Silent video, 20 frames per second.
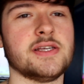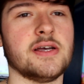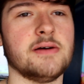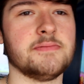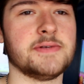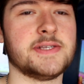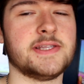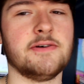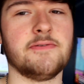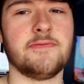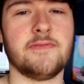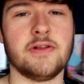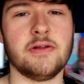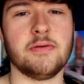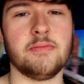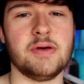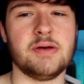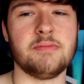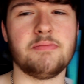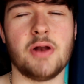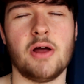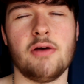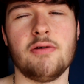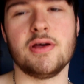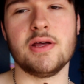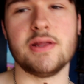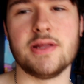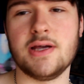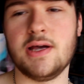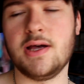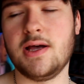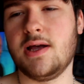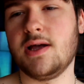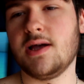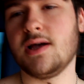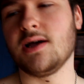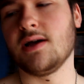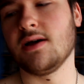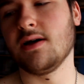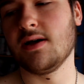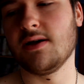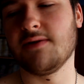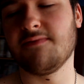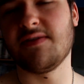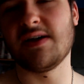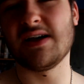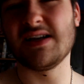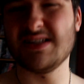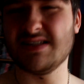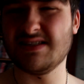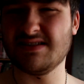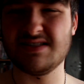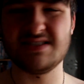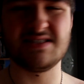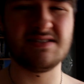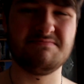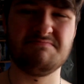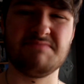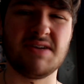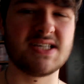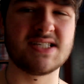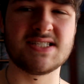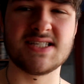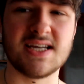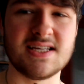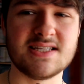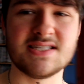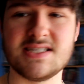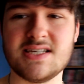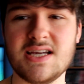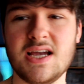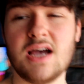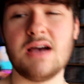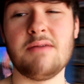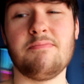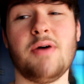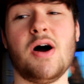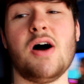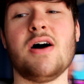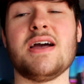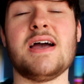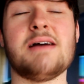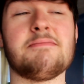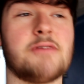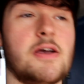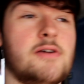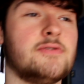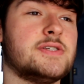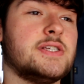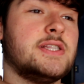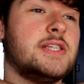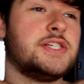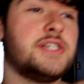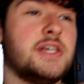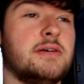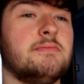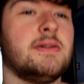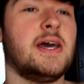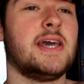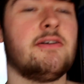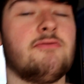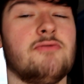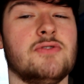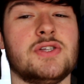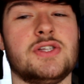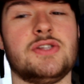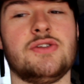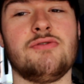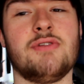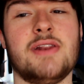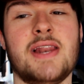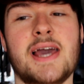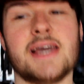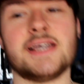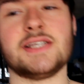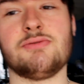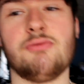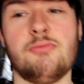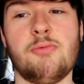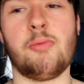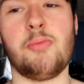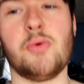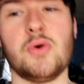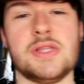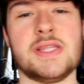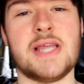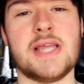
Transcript: So I'm still feeling a bit bloated uh, if that makes sense. But I am going to the gym later on to do legs with my boy